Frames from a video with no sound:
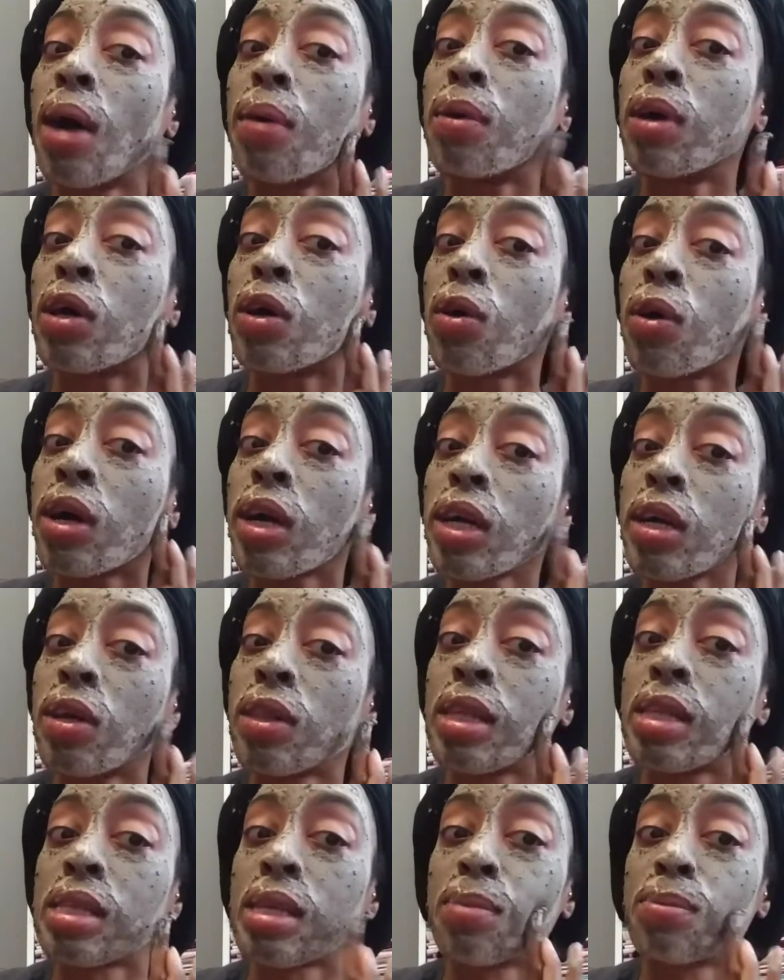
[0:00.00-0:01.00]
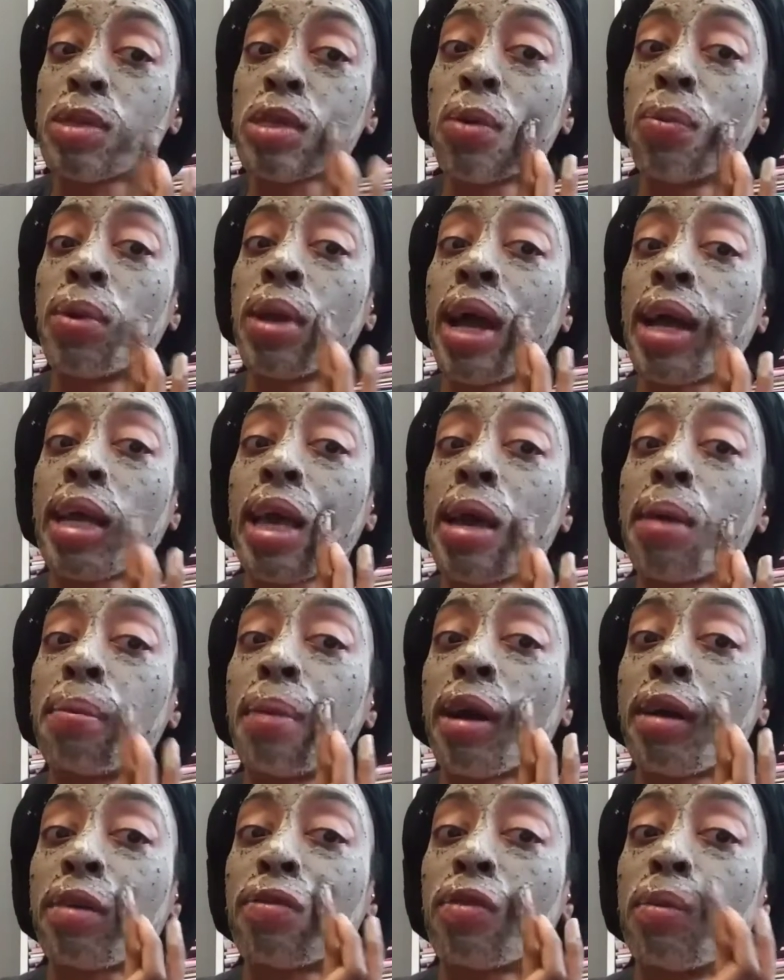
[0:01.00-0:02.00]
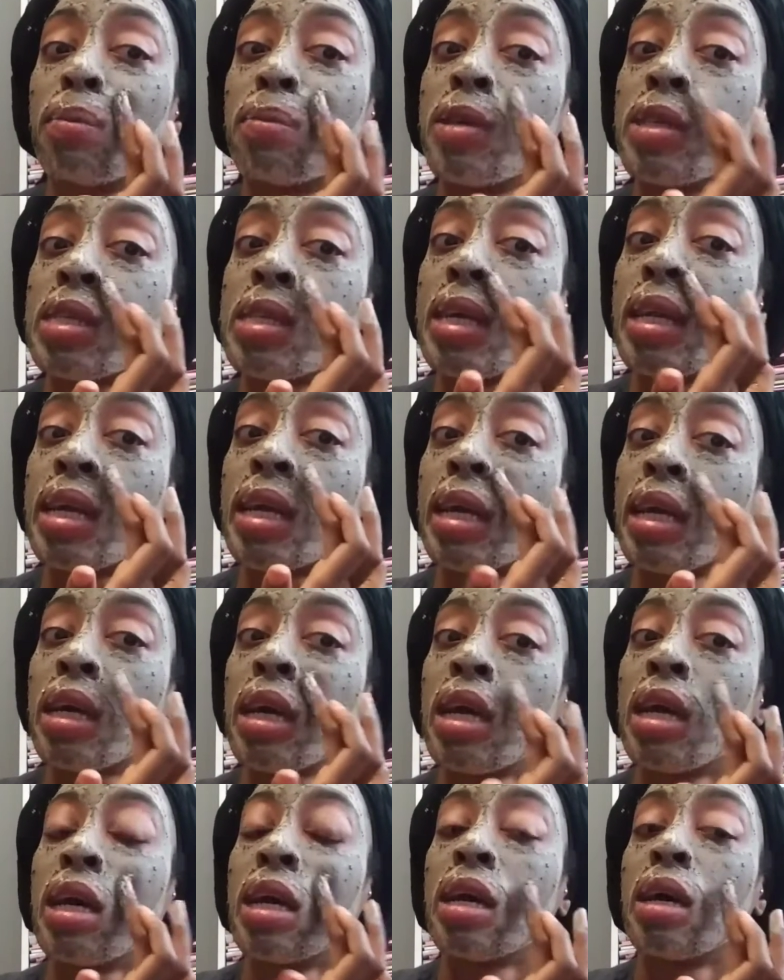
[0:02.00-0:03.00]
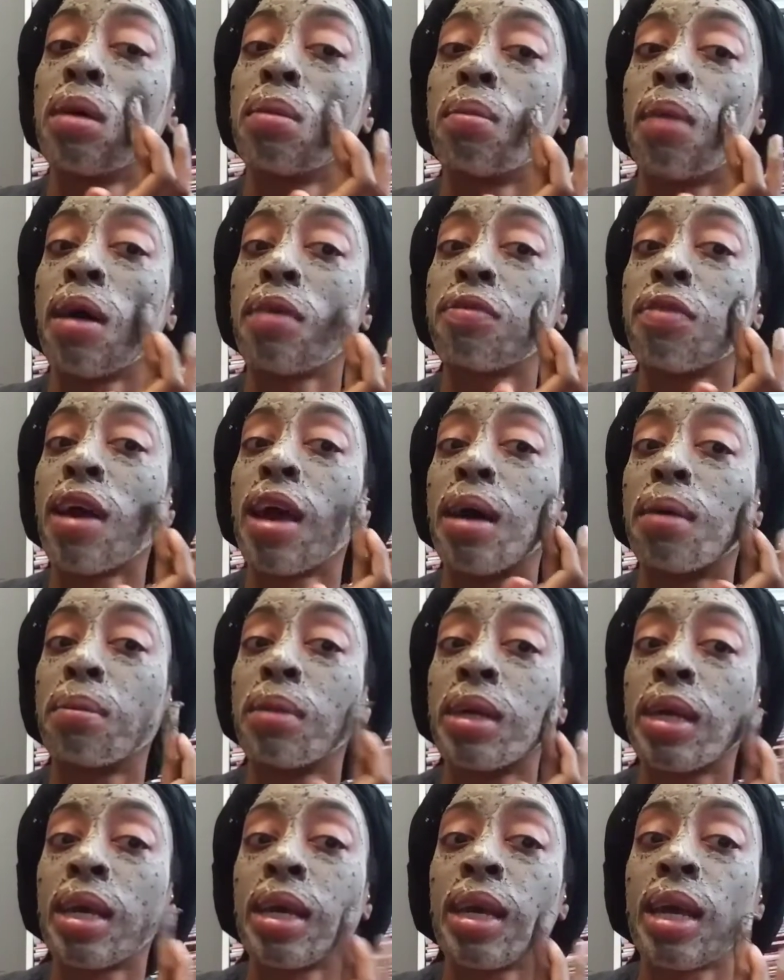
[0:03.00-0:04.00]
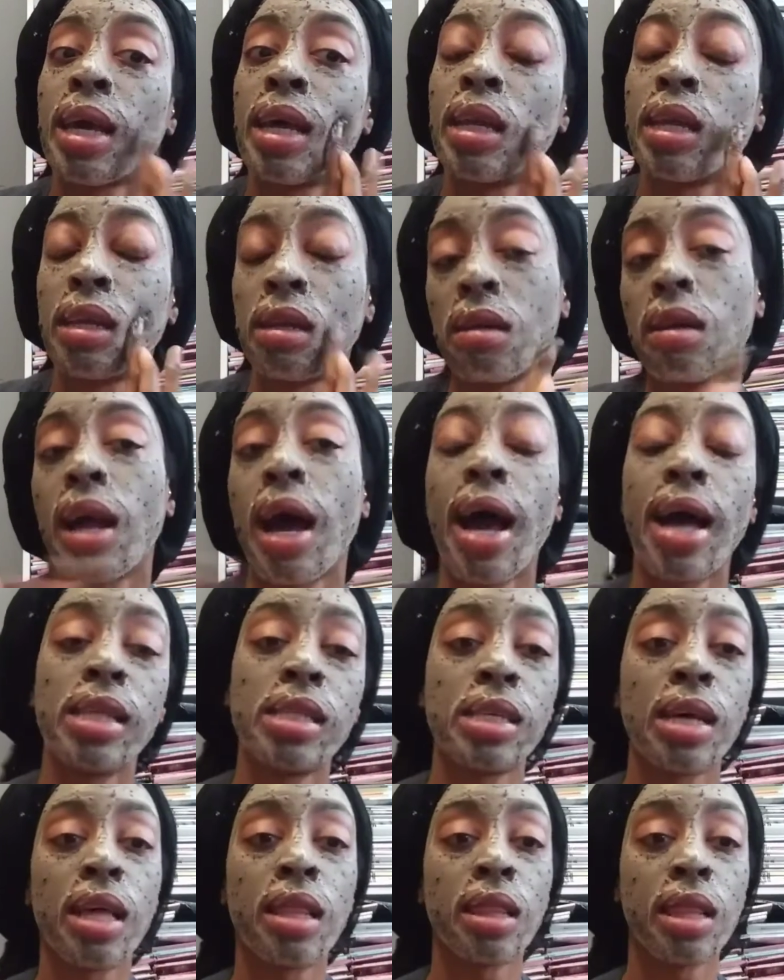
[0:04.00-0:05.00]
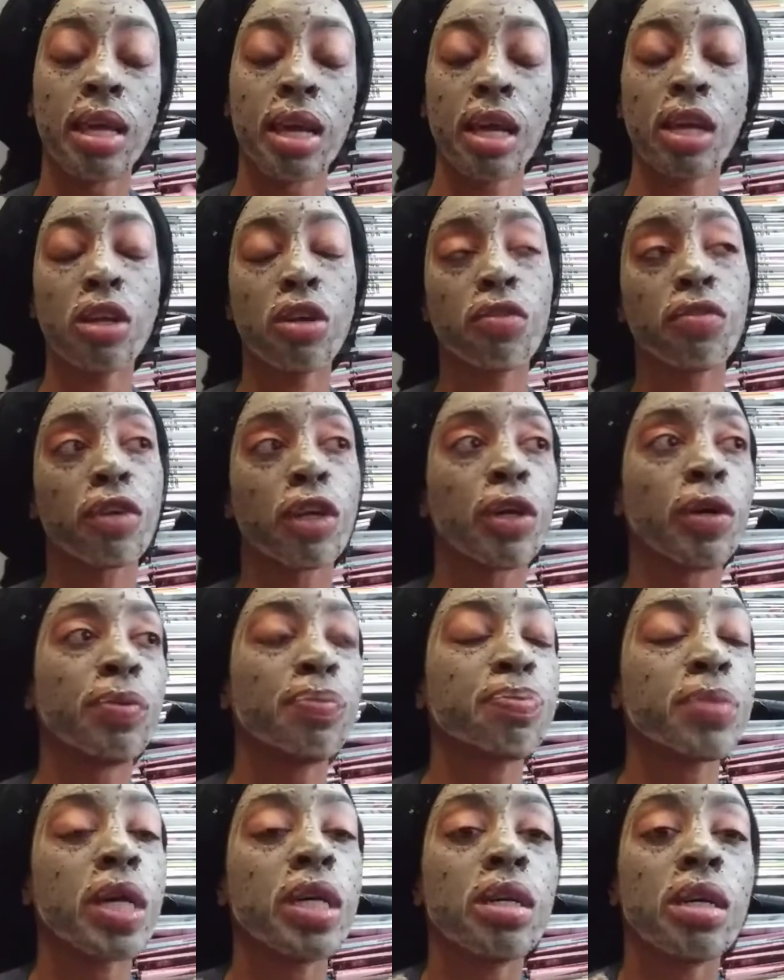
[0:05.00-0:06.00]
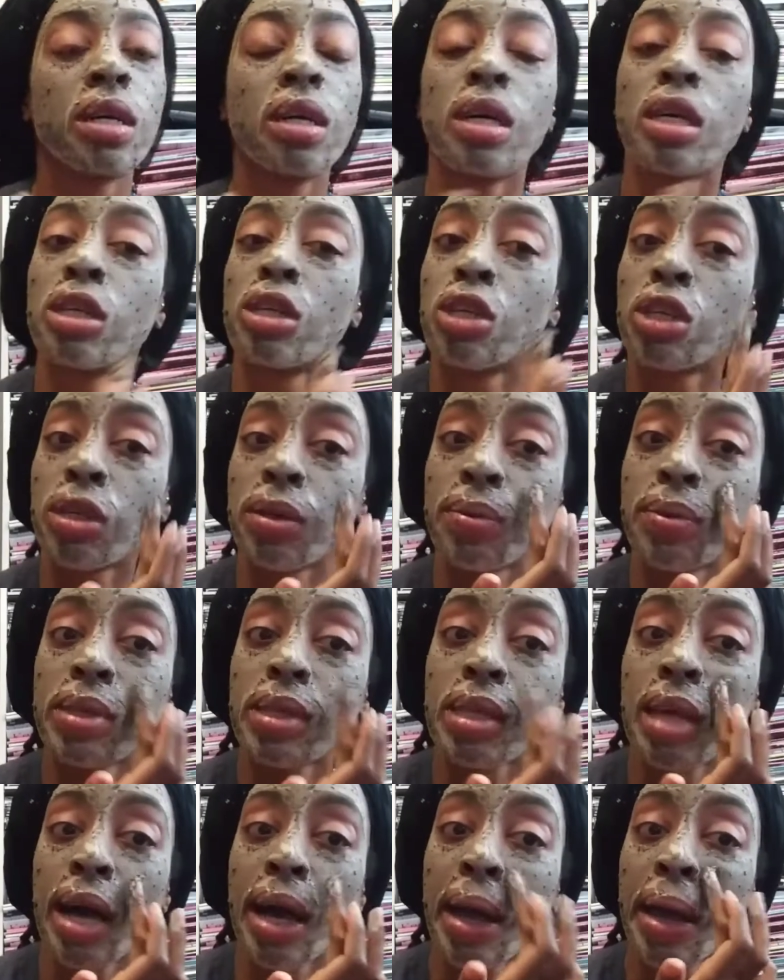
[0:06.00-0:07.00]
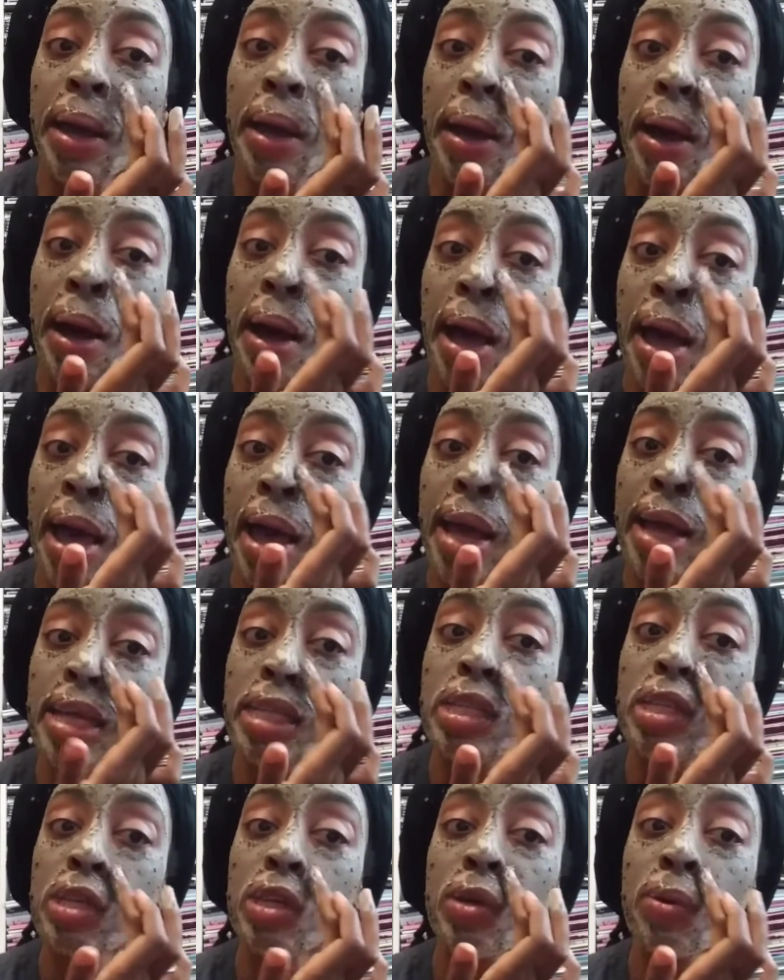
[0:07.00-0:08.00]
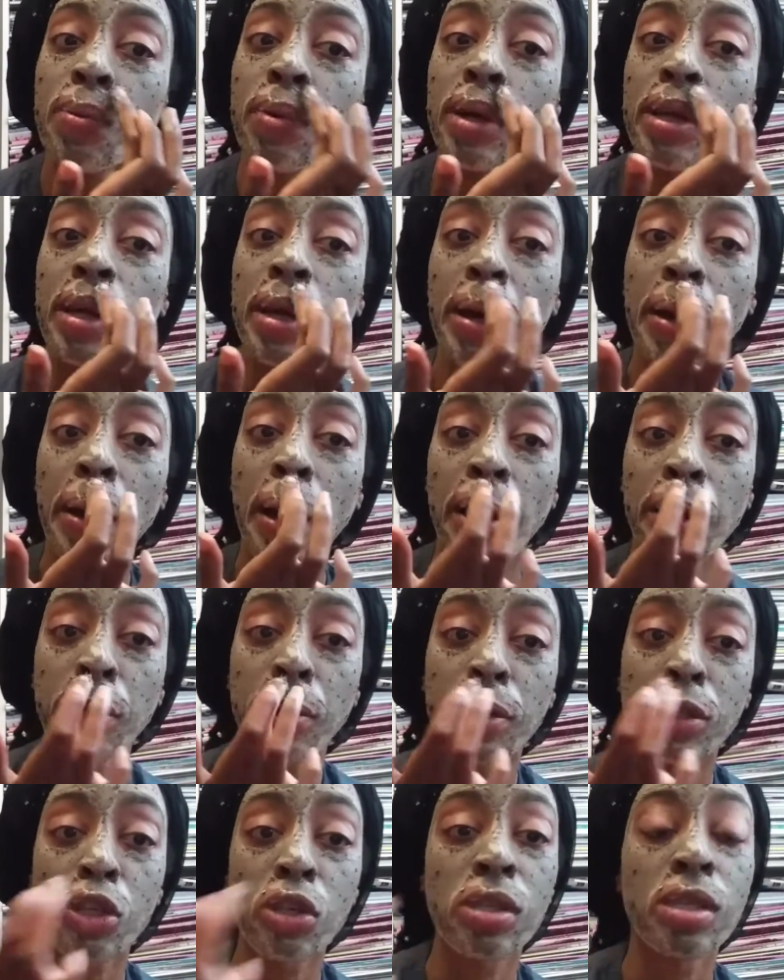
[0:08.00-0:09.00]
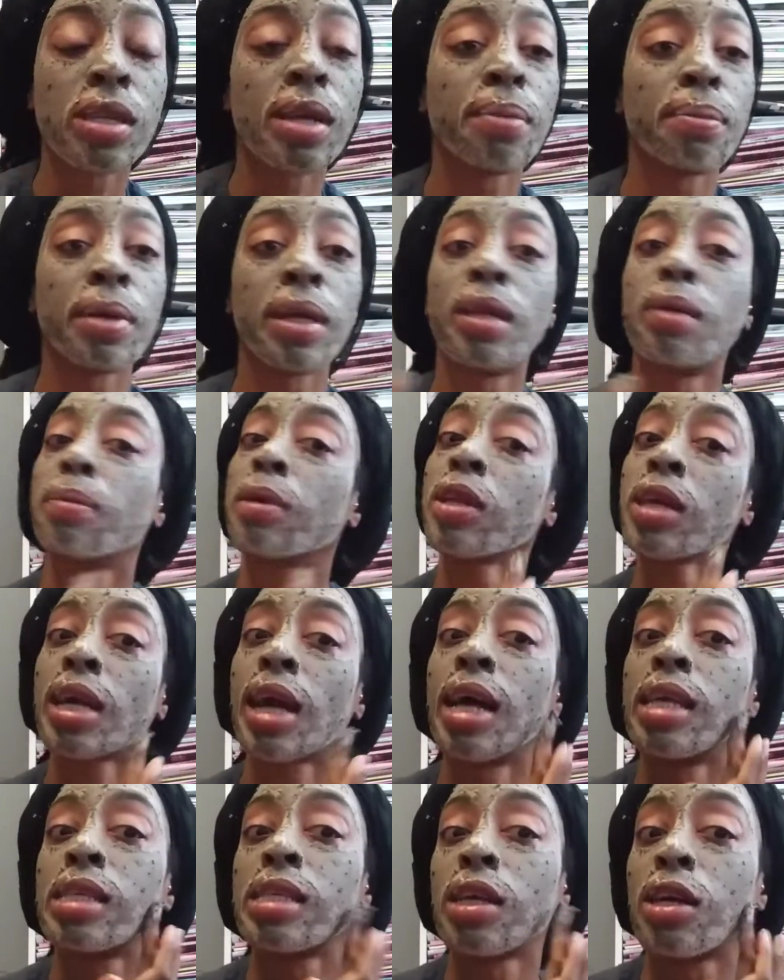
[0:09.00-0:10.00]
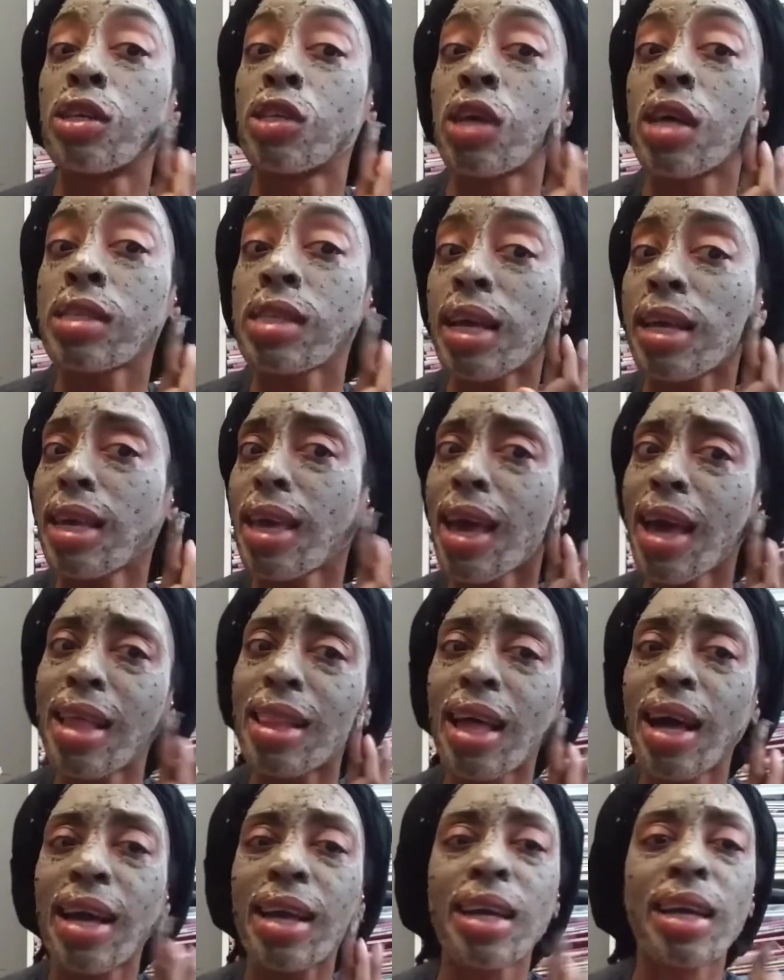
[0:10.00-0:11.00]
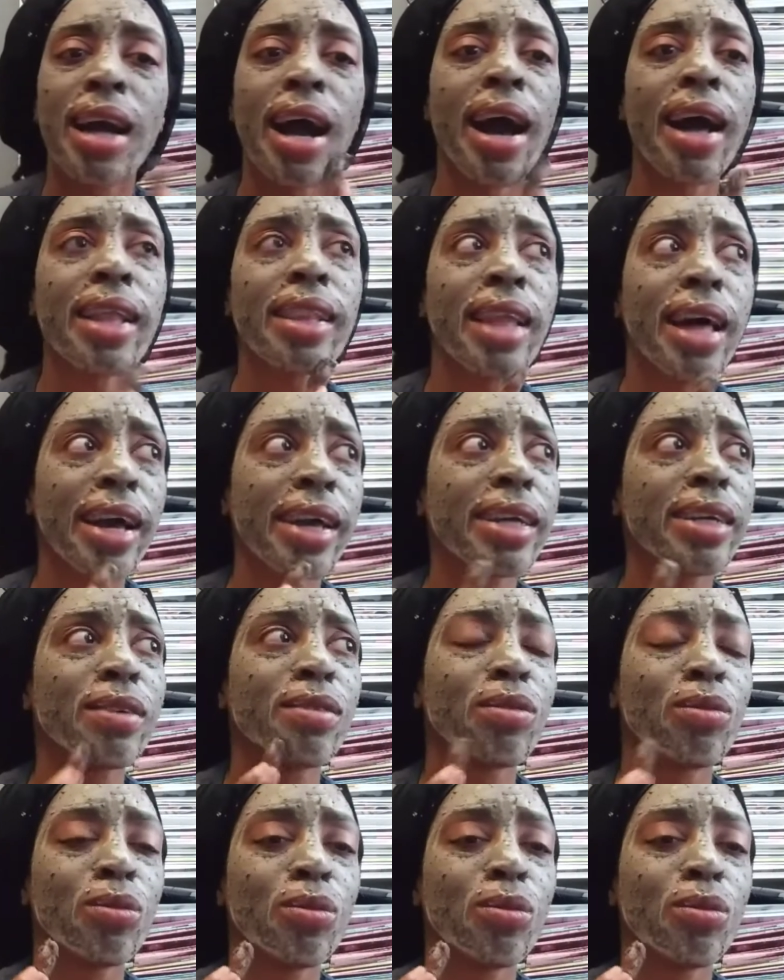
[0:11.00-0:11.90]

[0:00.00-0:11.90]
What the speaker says: I want Corey on the team. So when I came back from visiting my family and I had done the interview, she was like, hey, are you interested in being a beauty concierge? I was like, yeah, like I like